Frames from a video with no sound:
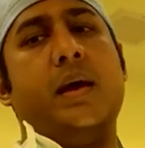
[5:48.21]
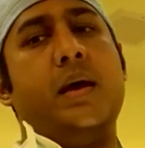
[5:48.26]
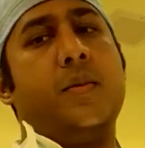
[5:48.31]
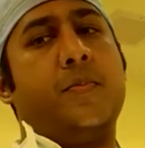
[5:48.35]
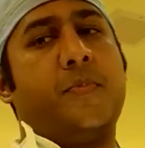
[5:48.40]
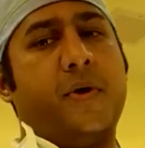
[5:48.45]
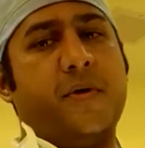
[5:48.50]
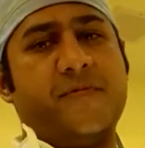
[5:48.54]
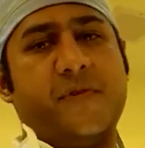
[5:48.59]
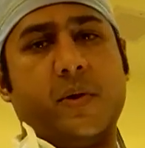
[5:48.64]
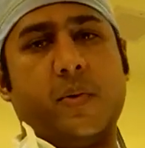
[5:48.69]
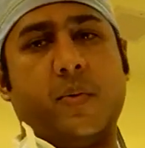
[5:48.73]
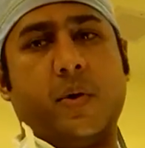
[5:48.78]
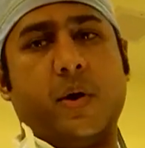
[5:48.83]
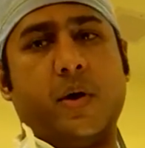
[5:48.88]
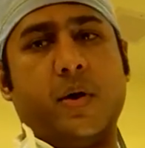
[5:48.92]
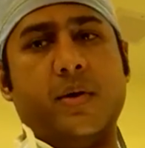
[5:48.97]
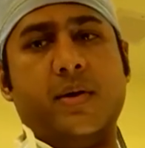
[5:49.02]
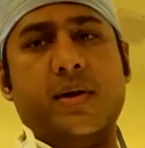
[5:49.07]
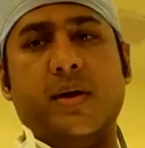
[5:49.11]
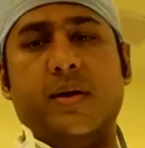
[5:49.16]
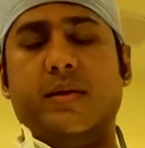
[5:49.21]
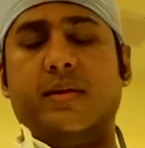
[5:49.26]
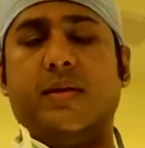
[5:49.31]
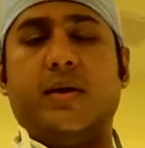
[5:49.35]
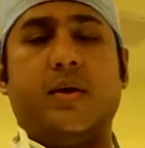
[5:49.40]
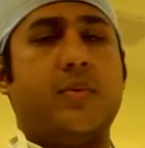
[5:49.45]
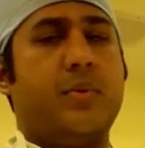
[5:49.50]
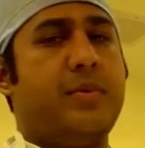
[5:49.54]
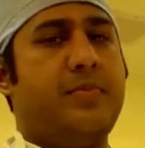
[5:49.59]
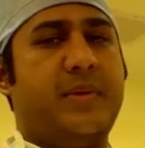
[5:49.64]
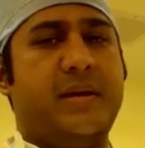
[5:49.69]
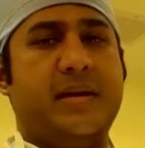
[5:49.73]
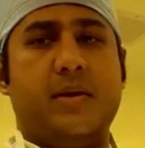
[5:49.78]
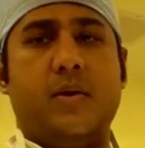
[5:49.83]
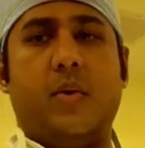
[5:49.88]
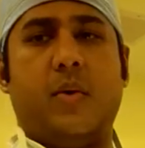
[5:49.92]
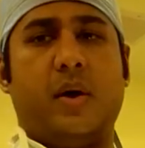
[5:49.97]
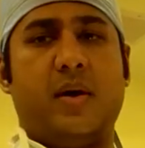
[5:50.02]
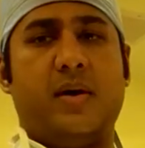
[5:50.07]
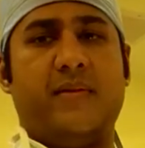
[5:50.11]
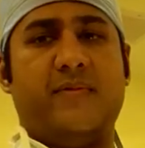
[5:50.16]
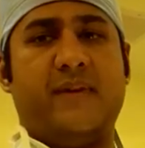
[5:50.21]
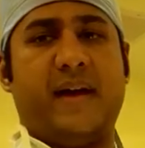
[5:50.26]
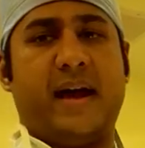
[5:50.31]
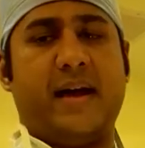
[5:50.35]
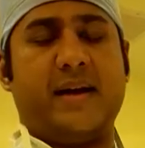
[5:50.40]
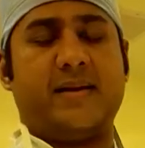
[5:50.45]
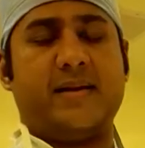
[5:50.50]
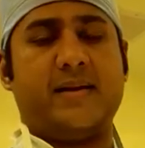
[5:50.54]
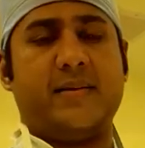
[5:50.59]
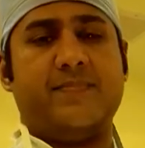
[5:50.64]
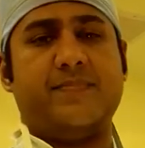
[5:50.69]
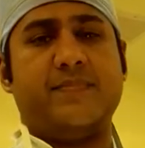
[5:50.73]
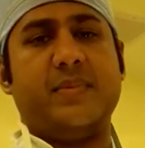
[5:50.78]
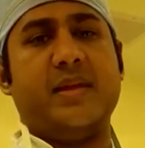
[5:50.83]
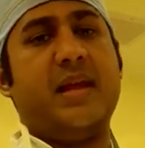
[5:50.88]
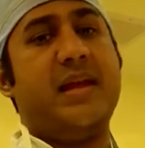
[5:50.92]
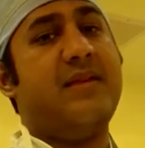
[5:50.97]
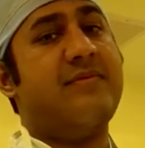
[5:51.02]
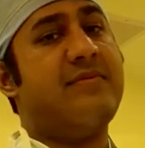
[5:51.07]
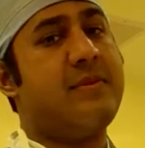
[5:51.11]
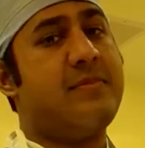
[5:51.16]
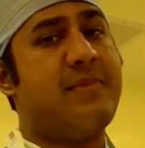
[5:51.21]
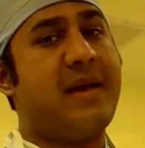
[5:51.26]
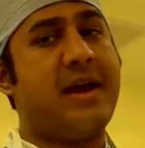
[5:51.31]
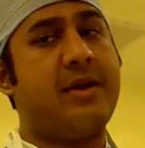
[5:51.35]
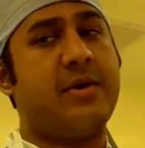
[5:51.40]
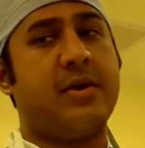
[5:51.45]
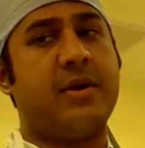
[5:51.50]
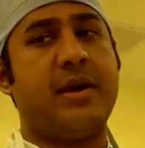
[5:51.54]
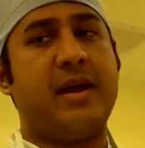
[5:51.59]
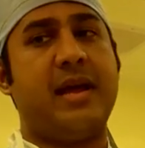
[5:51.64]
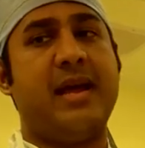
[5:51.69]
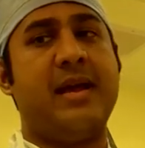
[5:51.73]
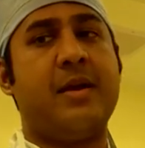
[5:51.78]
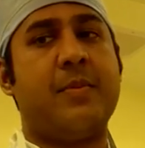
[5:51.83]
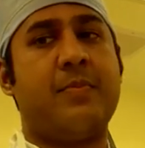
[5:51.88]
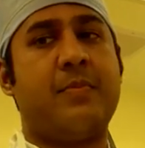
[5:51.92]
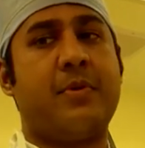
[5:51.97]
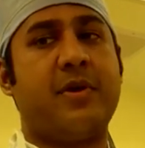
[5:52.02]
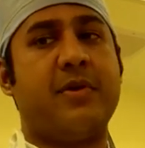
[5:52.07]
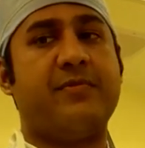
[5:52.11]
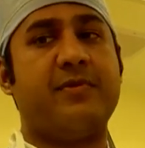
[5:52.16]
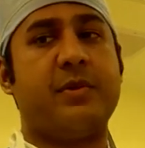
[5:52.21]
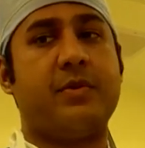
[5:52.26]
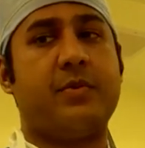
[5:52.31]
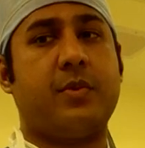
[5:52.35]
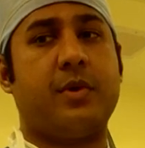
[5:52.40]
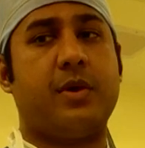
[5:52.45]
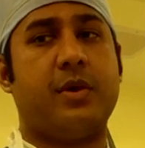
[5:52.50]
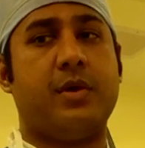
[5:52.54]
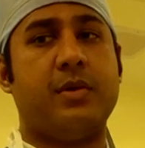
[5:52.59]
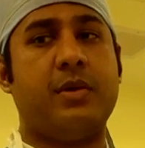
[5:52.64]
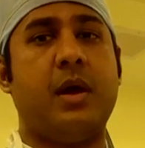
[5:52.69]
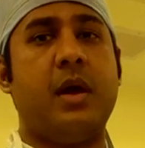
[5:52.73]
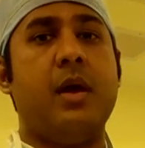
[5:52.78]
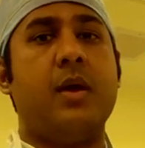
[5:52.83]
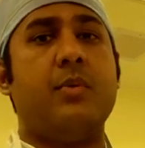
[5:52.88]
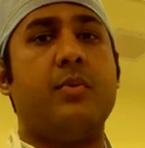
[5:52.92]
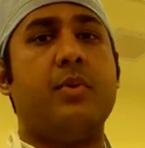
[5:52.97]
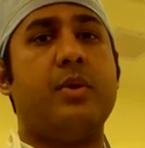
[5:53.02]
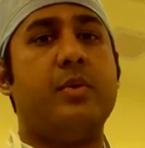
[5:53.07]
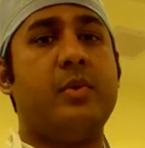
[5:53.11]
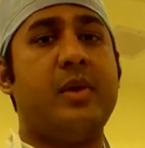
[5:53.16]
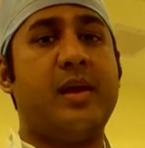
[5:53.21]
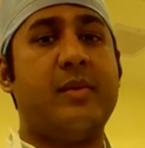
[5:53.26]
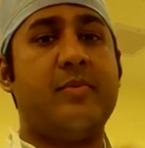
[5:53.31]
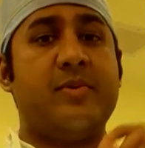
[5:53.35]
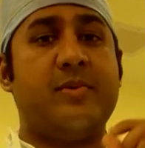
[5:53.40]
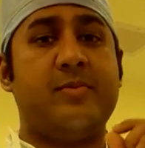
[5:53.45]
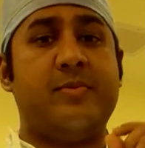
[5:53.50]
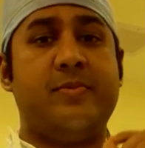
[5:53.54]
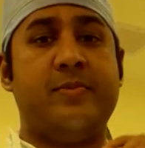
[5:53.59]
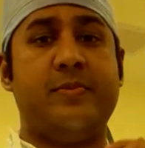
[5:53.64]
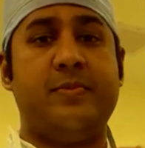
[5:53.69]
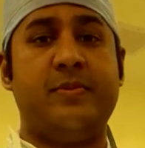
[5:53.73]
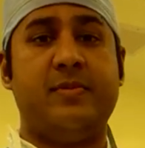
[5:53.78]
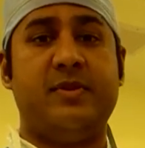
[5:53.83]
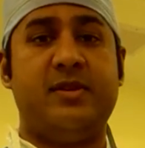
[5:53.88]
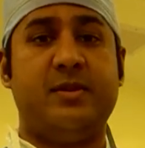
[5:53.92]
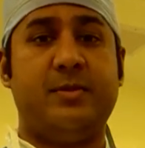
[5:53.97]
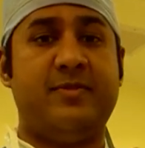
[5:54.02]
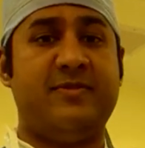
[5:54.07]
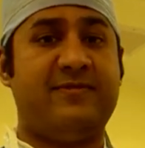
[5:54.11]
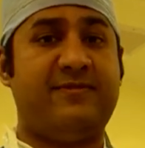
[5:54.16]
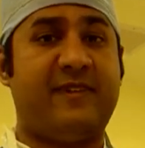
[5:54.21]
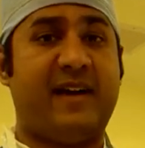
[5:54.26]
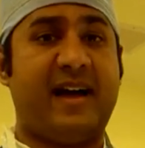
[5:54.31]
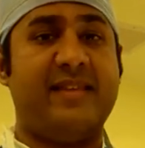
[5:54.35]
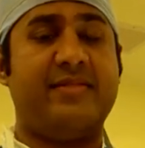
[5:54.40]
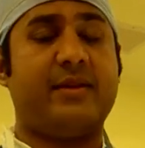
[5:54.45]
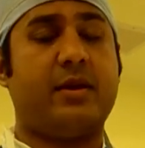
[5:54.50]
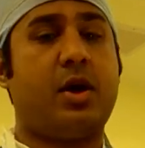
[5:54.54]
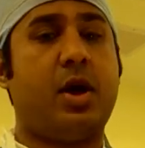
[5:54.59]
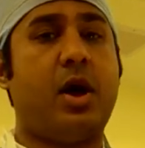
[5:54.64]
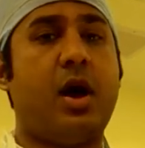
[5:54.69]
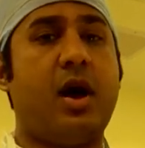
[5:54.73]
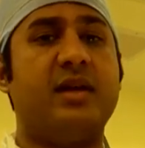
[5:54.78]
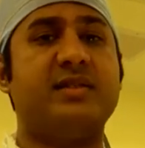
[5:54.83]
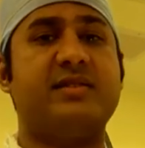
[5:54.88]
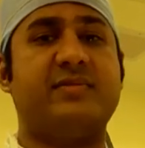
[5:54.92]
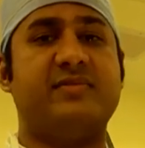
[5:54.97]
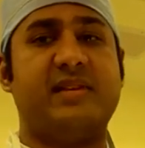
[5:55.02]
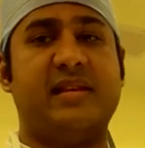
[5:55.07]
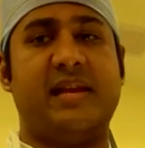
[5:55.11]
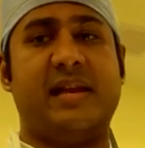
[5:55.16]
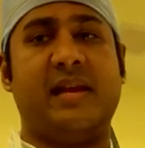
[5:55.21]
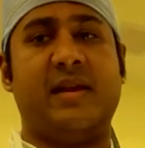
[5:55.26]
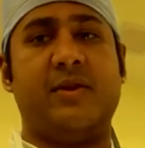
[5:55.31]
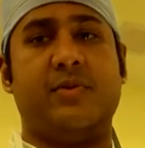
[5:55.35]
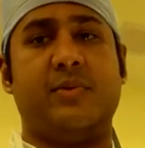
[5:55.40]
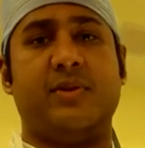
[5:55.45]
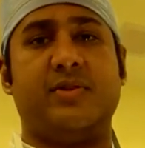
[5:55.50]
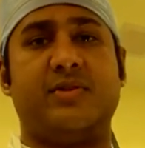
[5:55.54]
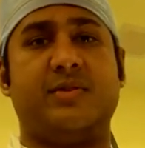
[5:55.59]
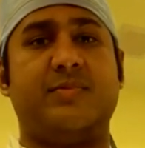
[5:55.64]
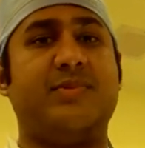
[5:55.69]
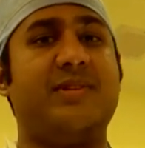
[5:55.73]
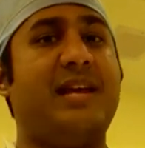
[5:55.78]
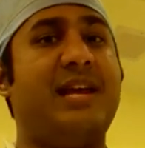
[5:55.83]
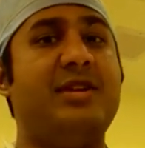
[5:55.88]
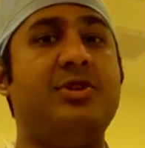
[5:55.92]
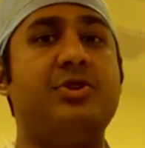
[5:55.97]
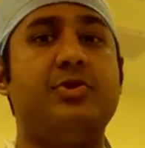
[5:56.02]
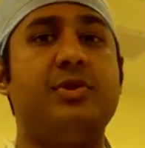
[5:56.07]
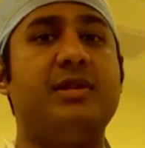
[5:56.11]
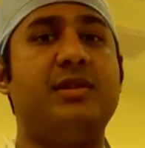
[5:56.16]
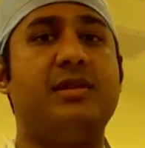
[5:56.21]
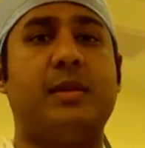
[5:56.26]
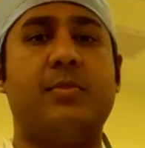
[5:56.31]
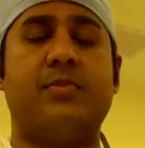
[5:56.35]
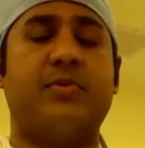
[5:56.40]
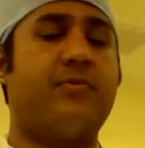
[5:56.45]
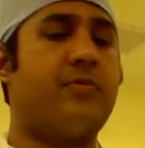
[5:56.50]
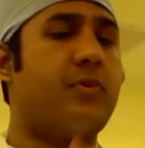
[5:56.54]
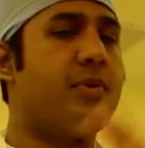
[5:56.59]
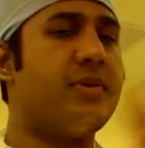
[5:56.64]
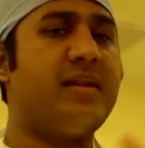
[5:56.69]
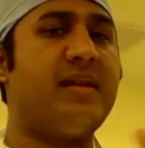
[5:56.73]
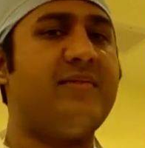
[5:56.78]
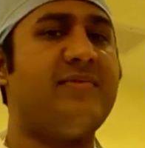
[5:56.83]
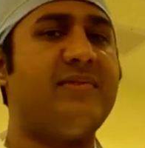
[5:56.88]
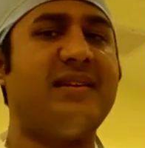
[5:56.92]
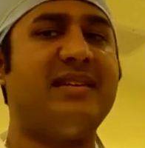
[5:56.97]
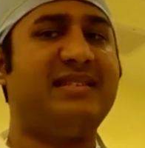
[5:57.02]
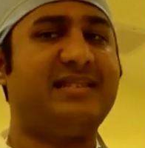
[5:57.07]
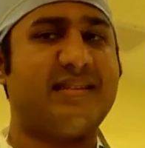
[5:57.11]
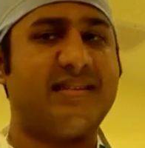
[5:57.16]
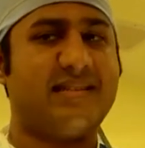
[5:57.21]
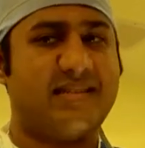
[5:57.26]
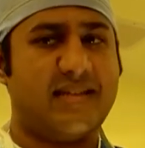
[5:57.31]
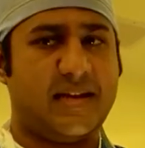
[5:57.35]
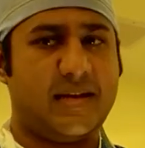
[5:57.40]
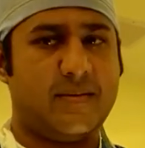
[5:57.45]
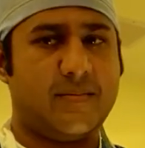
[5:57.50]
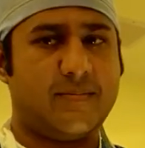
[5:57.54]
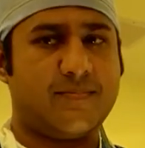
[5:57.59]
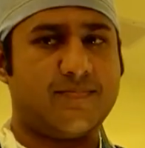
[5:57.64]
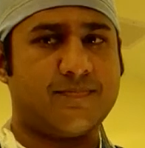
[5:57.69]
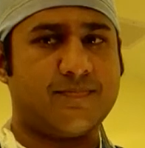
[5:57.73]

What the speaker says: In a perfect world, there would be no artifact. Even better, in a perfect world, we would be able to define the cause of the aneurysms and treat them before they even existed.